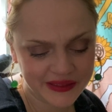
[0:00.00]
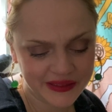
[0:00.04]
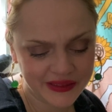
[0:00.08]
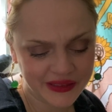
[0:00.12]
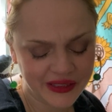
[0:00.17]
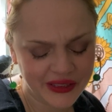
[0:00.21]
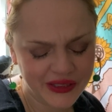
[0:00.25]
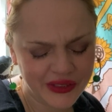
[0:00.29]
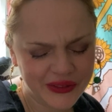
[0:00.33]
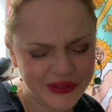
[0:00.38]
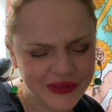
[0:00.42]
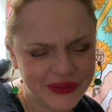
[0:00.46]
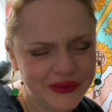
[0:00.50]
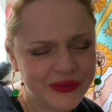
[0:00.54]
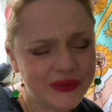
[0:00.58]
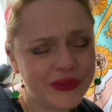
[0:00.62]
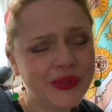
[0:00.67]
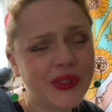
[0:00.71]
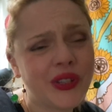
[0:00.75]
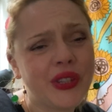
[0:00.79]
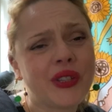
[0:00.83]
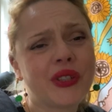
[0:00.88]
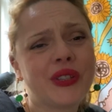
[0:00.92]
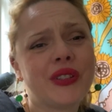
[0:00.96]
A lot of
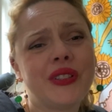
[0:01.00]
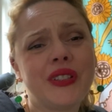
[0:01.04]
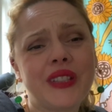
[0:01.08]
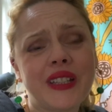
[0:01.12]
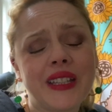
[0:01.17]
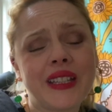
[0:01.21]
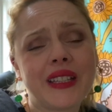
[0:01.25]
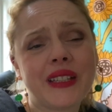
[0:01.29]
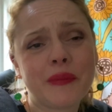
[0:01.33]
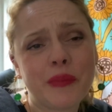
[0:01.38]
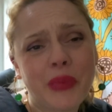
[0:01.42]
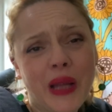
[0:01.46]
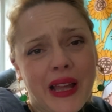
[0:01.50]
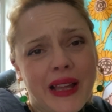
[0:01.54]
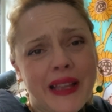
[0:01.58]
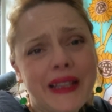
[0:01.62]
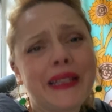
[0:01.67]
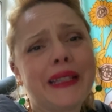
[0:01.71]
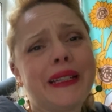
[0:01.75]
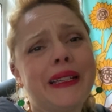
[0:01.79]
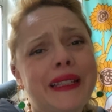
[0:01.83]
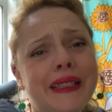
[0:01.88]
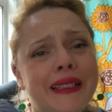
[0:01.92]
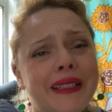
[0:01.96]
yearning,
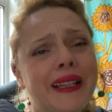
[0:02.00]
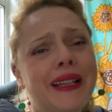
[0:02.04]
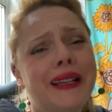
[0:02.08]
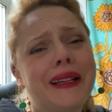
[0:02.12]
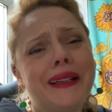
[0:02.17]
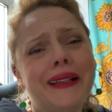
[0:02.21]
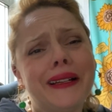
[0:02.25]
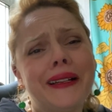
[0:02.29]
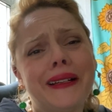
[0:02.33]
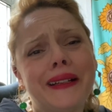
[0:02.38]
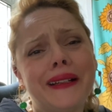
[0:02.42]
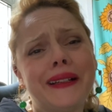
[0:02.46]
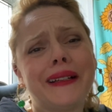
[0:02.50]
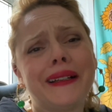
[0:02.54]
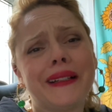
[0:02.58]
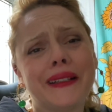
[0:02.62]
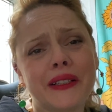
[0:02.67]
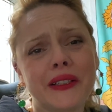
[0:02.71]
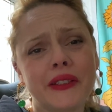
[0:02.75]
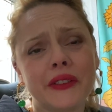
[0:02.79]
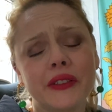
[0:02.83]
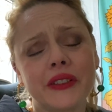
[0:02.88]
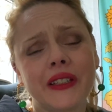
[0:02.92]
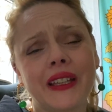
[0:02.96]
pining. I
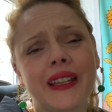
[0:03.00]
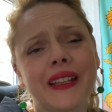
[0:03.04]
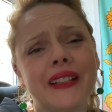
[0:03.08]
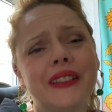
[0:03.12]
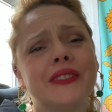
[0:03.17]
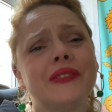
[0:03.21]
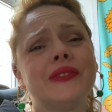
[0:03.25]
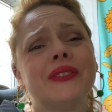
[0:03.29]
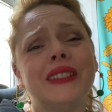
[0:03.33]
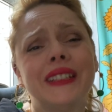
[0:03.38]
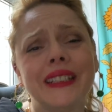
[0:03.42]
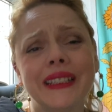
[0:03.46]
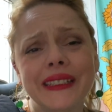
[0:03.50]
can't live